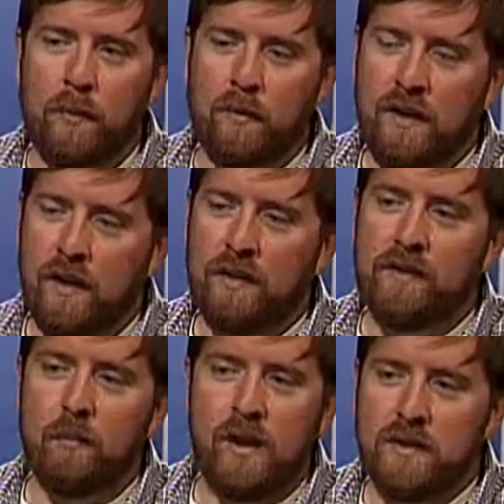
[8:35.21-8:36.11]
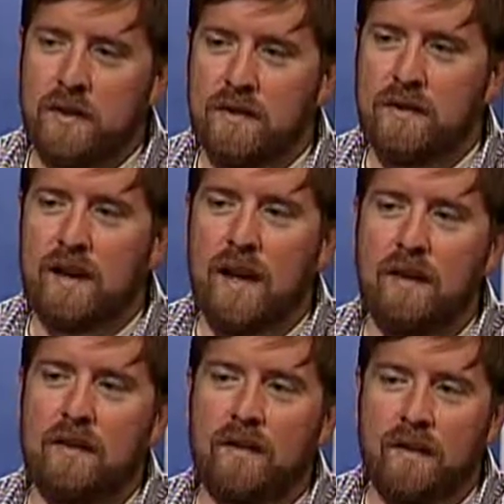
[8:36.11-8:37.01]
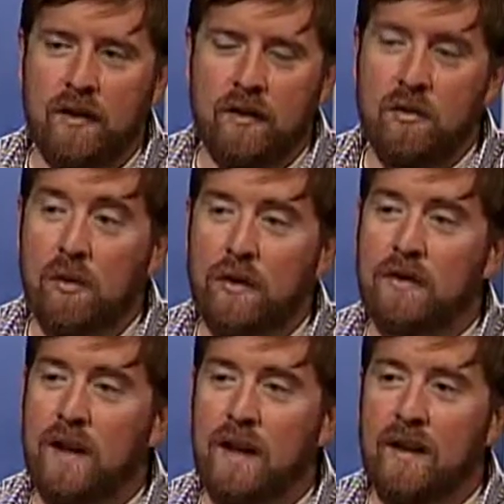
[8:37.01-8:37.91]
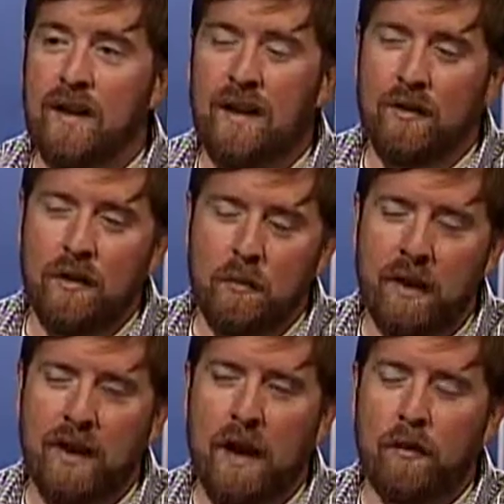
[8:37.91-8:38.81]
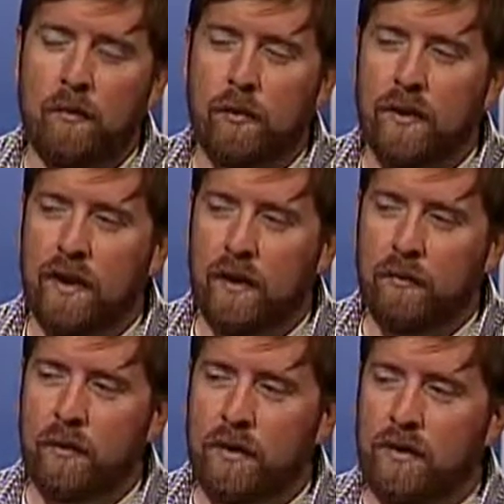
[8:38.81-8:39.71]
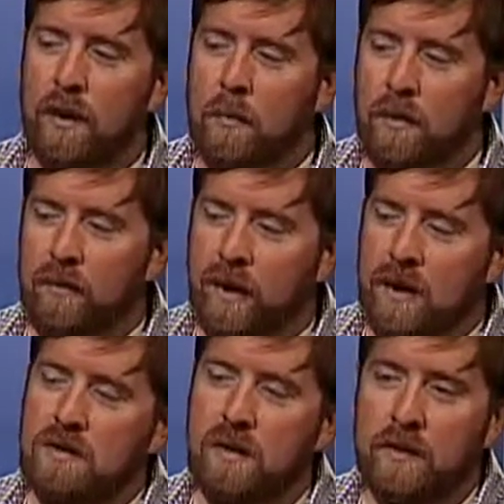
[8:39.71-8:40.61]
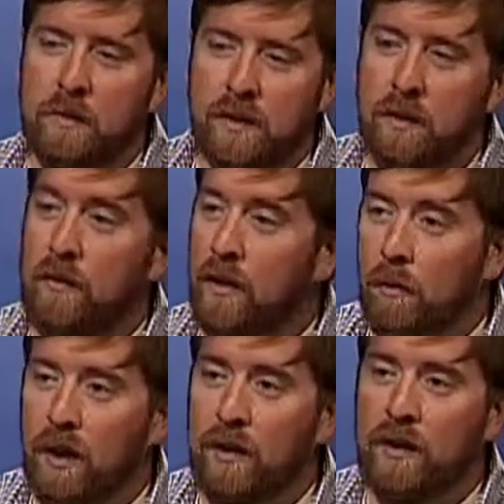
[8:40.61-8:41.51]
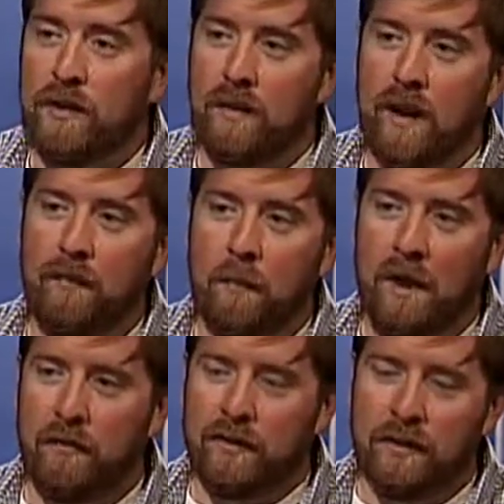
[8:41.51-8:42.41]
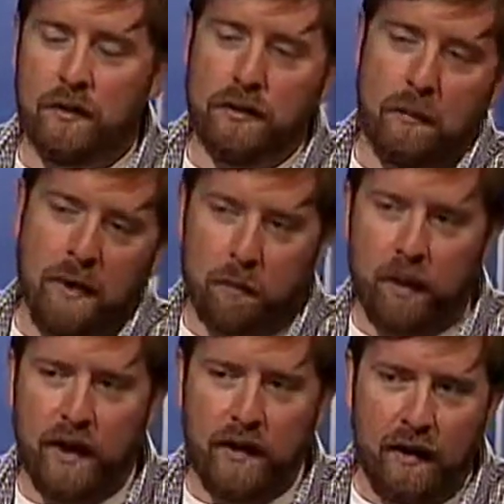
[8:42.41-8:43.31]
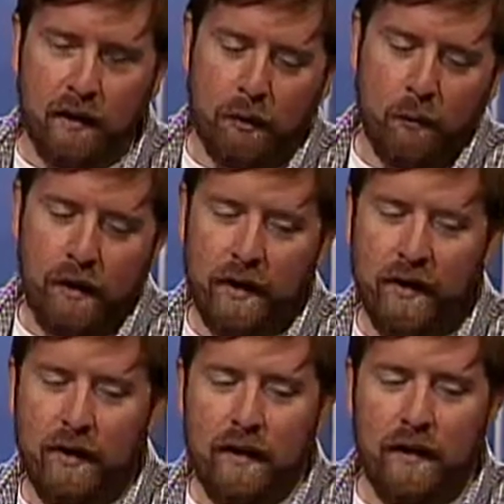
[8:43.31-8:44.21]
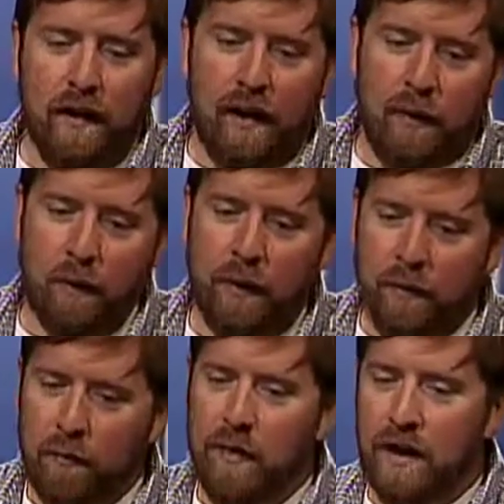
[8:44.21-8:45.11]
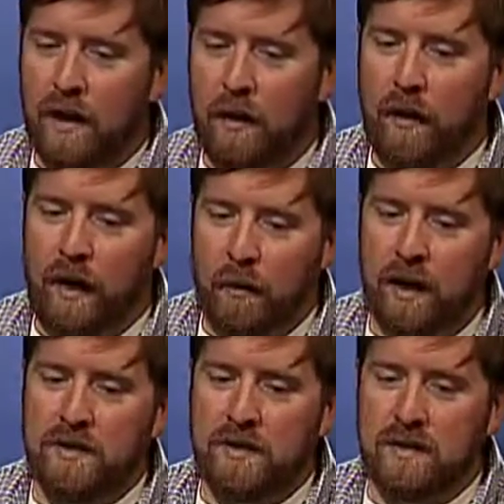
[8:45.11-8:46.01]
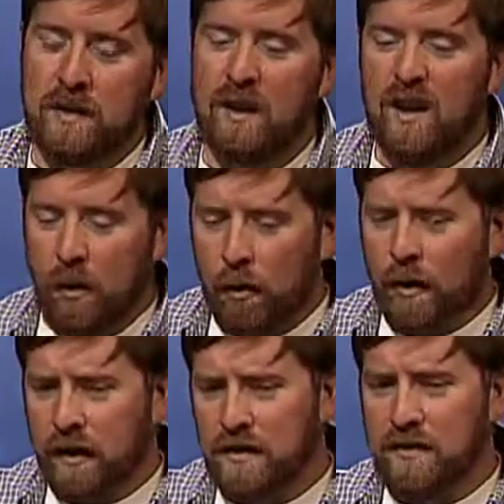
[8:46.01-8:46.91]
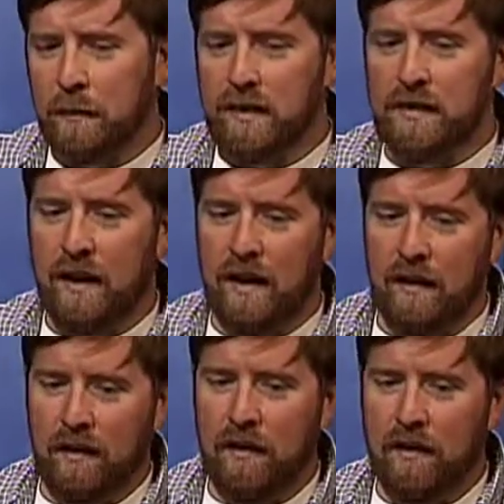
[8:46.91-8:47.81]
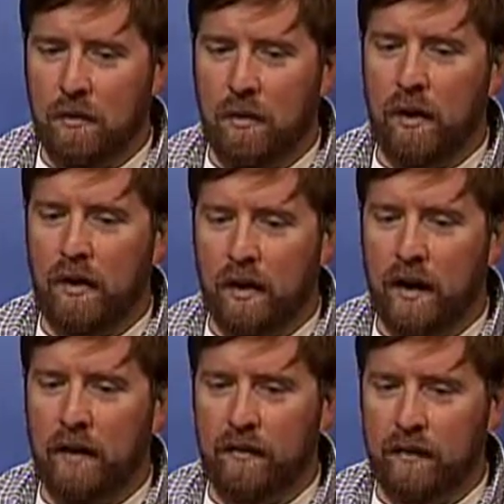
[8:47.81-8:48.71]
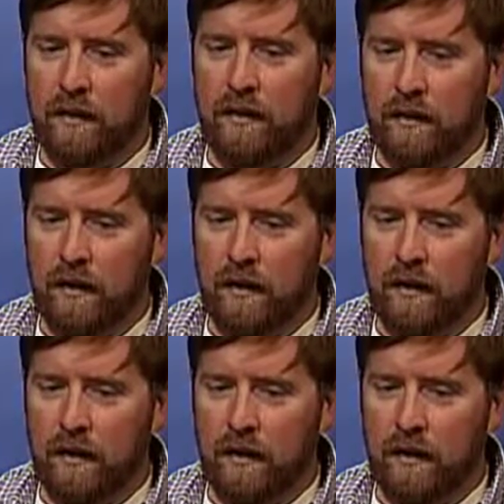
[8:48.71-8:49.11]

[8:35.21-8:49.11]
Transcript: Between us, Washington State, New York State, a little bit of California. California's got a bit of an edge on us because of all the wineries. A lot of them have stills to make brandy out of their wine. But really, Colorado, Washington, Oregon to some extent, and New York are kind of the